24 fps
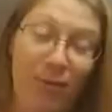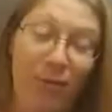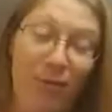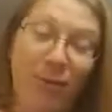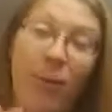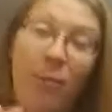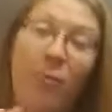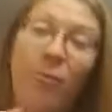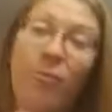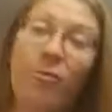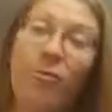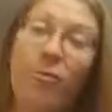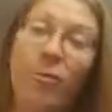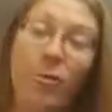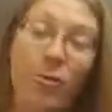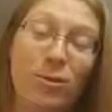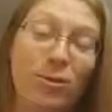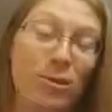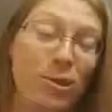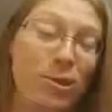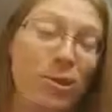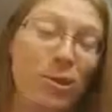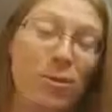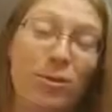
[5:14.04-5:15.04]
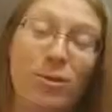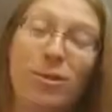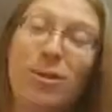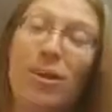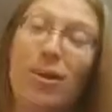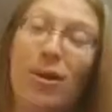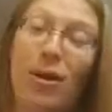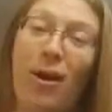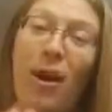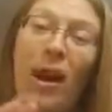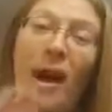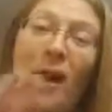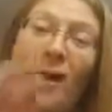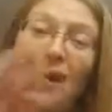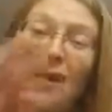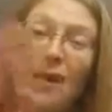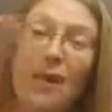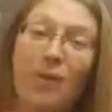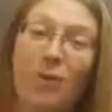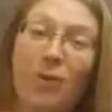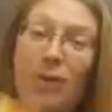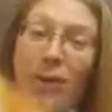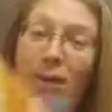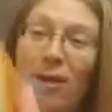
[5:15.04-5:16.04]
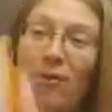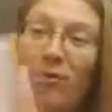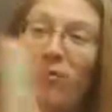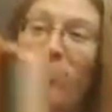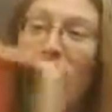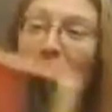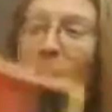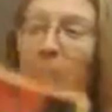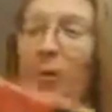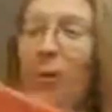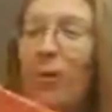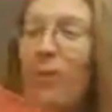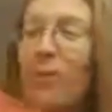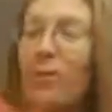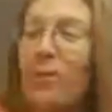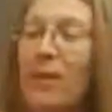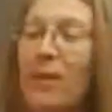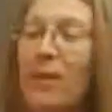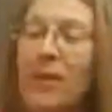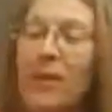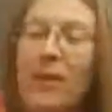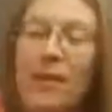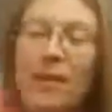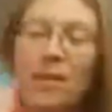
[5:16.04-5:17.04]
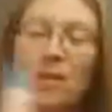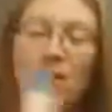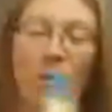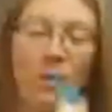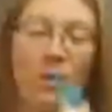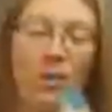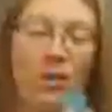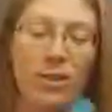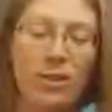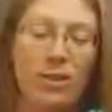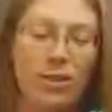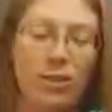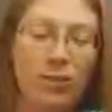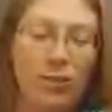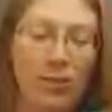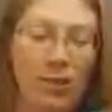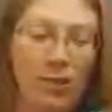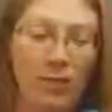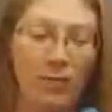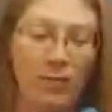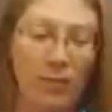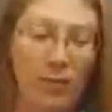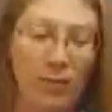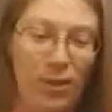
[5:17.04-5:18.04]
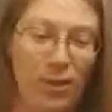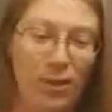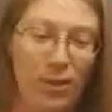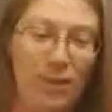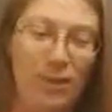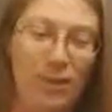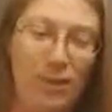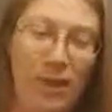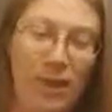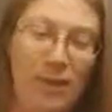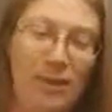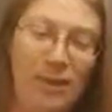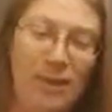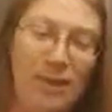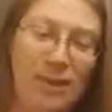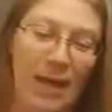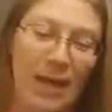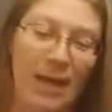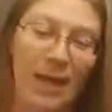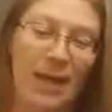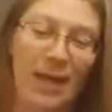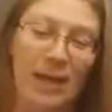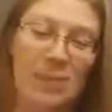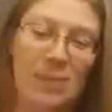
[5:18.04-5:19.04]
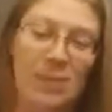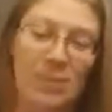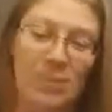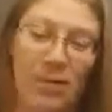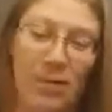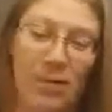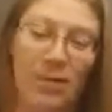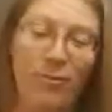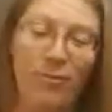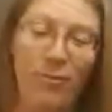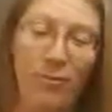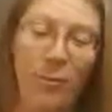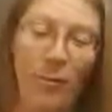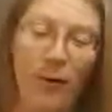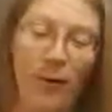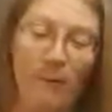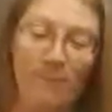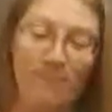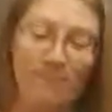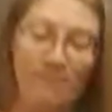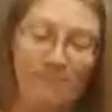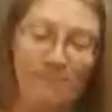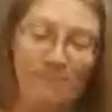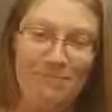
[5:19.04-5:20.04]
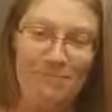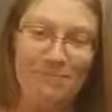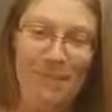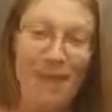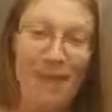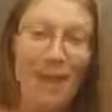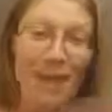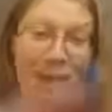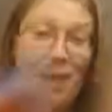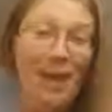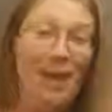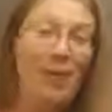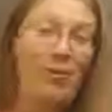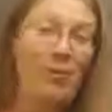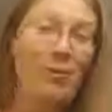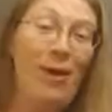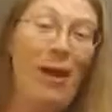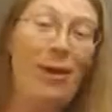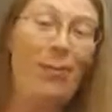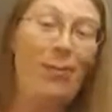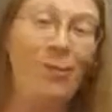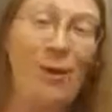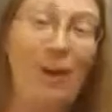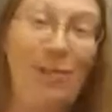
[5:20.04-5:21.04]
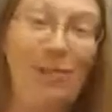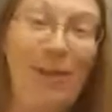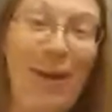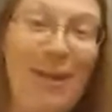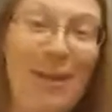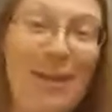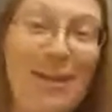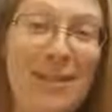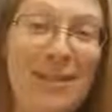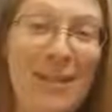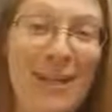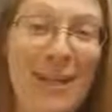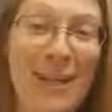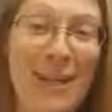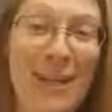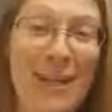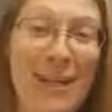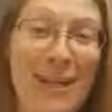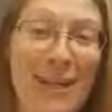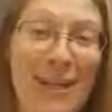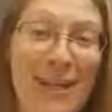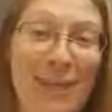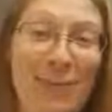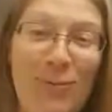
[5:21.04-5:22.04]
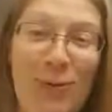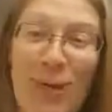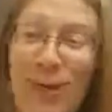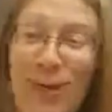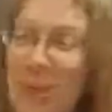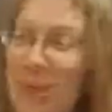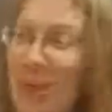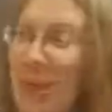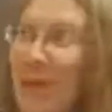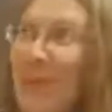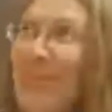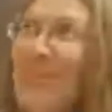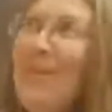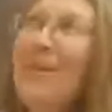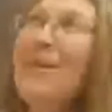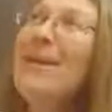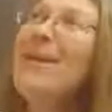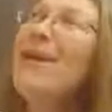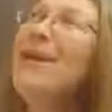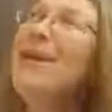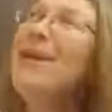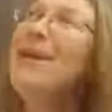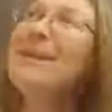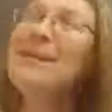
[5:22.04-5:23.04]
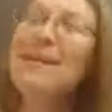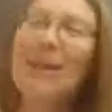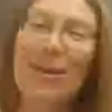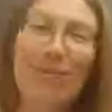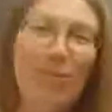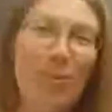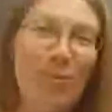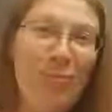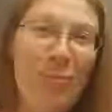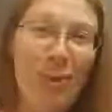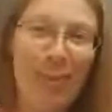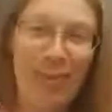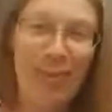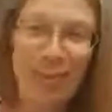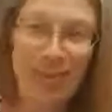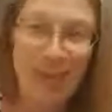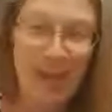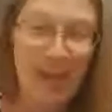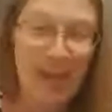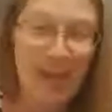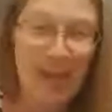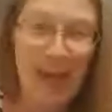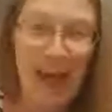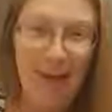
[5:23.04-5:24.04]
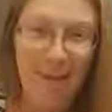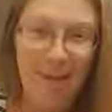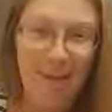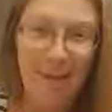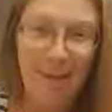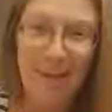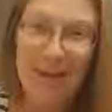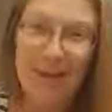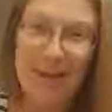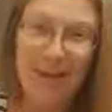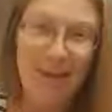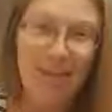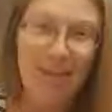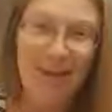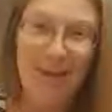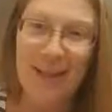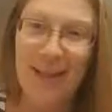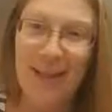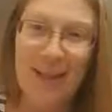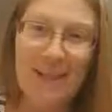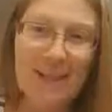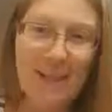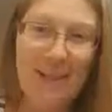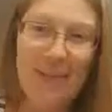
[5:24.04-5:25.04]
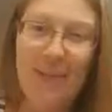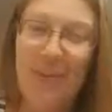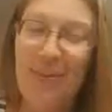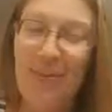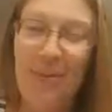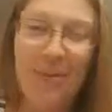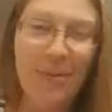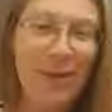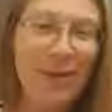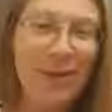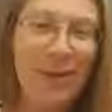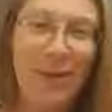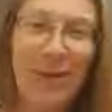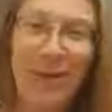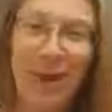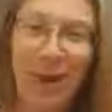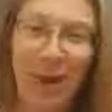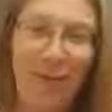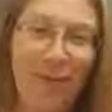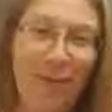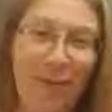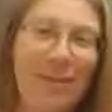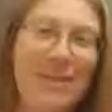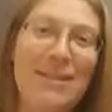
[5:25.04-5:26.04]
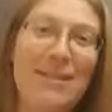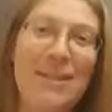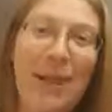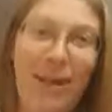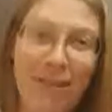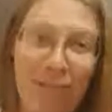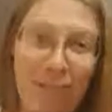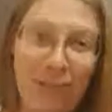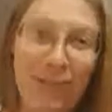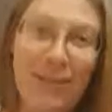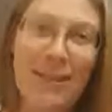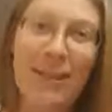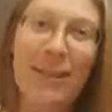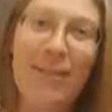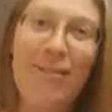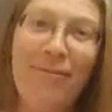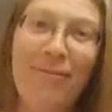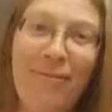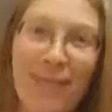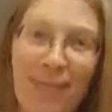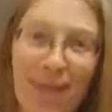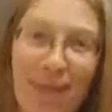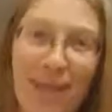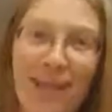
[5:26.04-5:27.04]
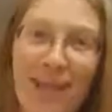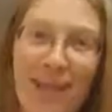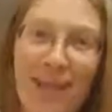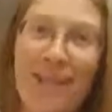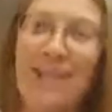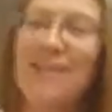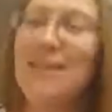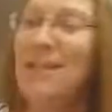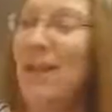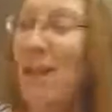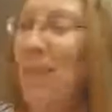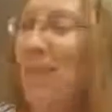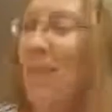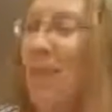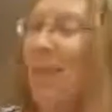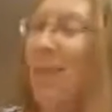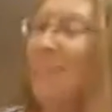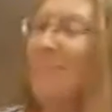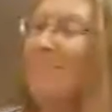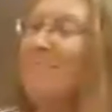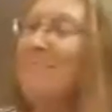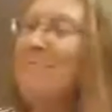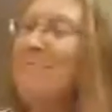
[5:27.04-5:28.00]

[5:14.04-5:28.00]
Number 4s are usually our highly creative people. So I wanted to read for you what it's like to be a 4. In fact, when I read this in worship, several people started laughing as they realized that people that they love definitely fit this number.